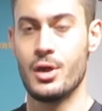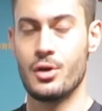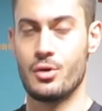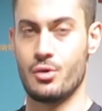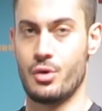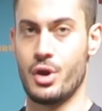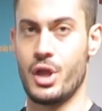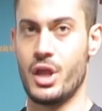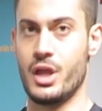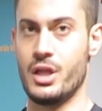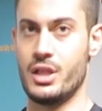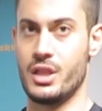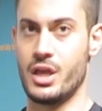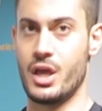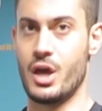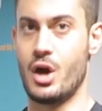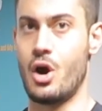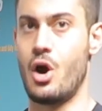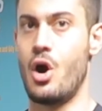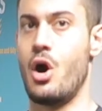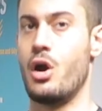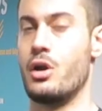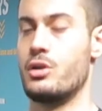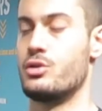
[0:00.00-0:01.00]

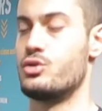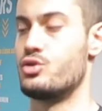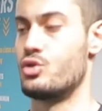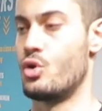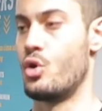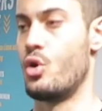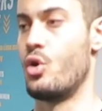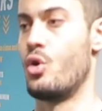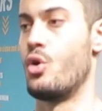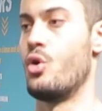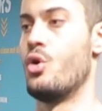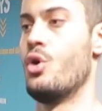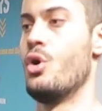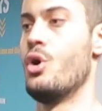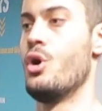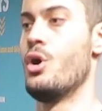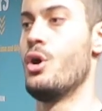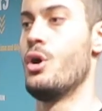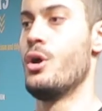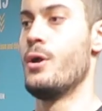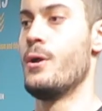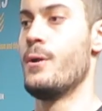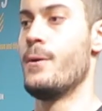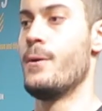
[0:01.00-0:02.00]
really hard. So